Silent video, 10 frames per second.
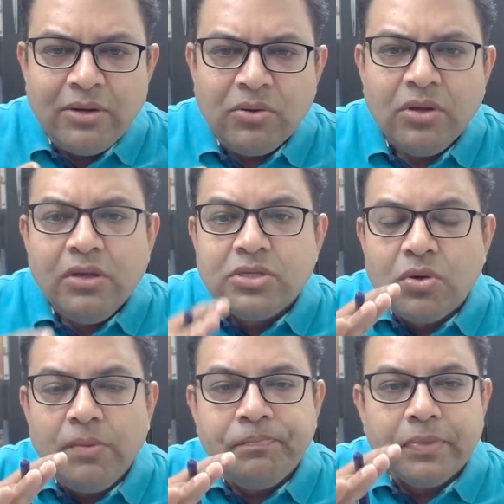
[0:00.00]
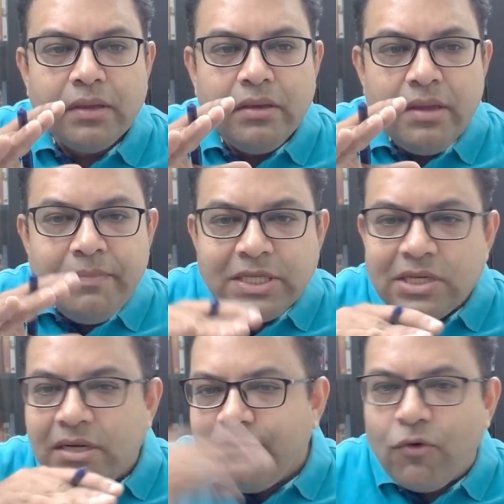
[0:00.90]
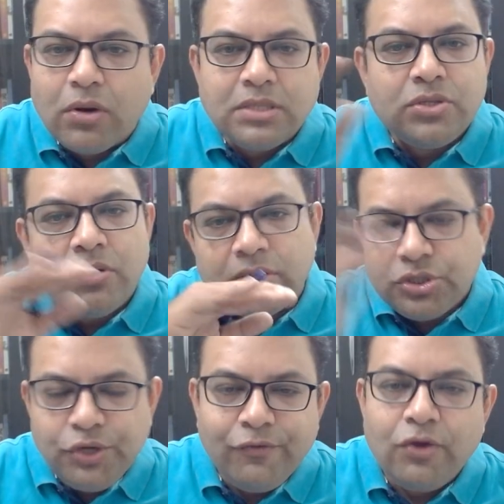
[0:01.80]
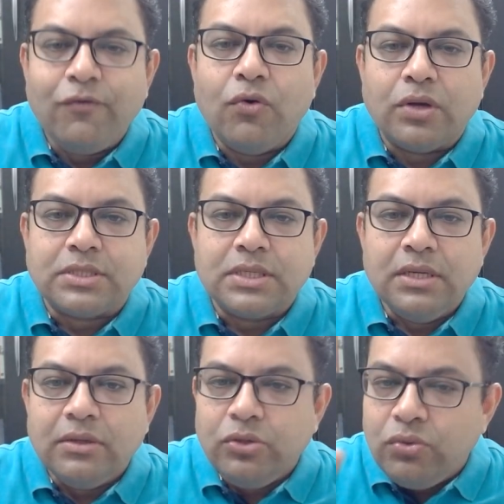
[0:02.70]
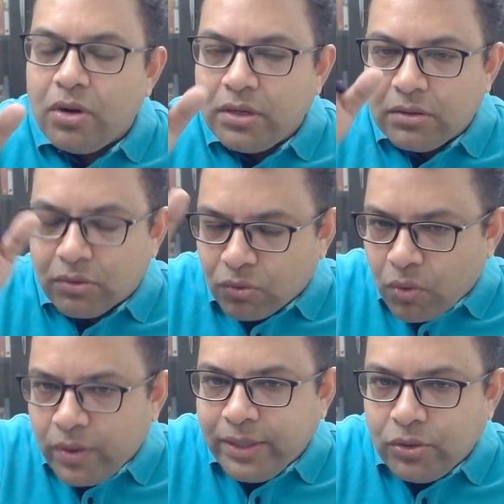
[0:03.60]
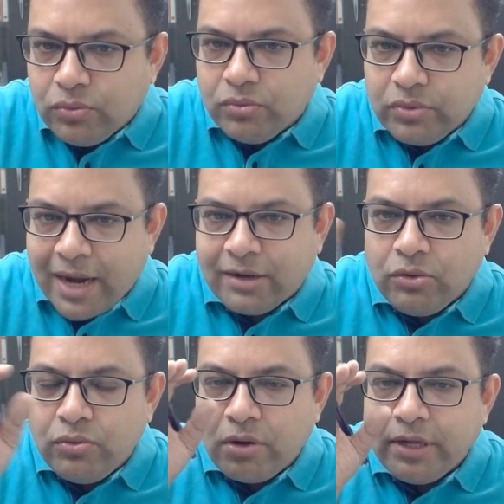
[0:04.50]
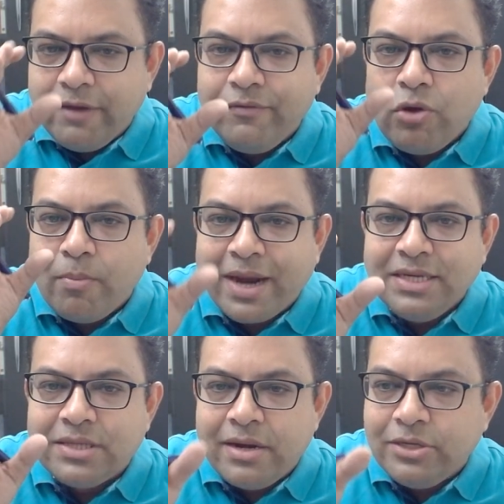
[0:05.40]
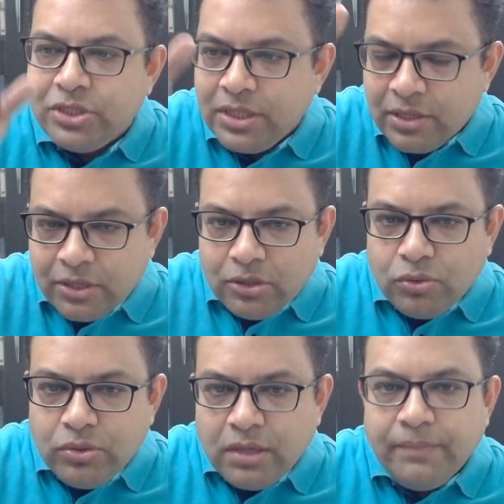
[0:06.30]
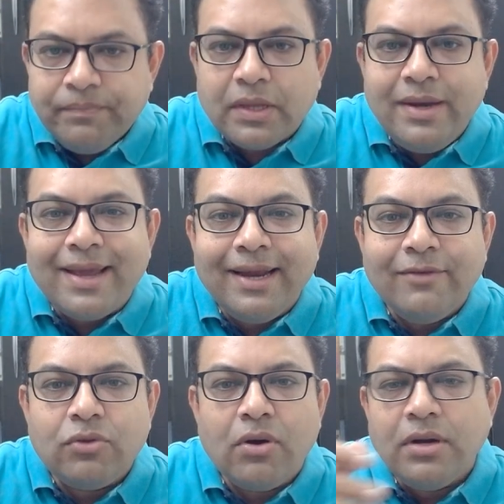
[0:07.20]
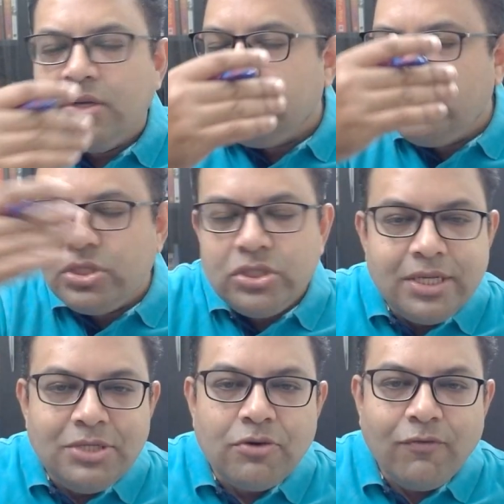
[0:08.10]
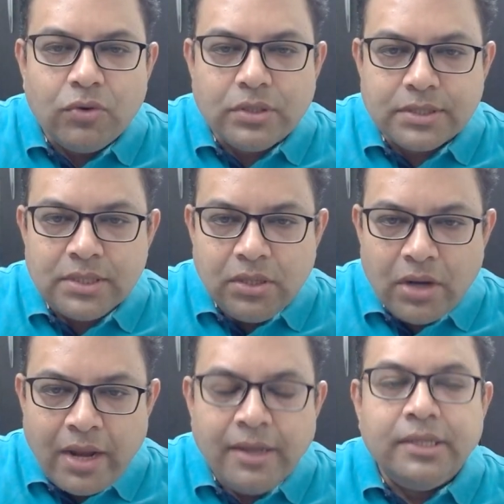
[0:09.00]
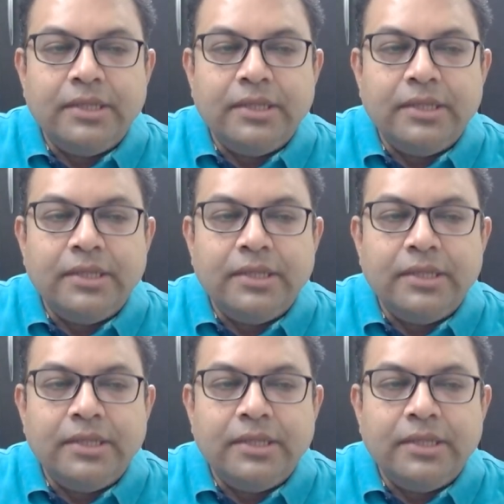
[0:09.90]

No. So immediately shift your focus. Do not go into that. Do not give your mind's energy to the negative thought. Just change your focus. Right.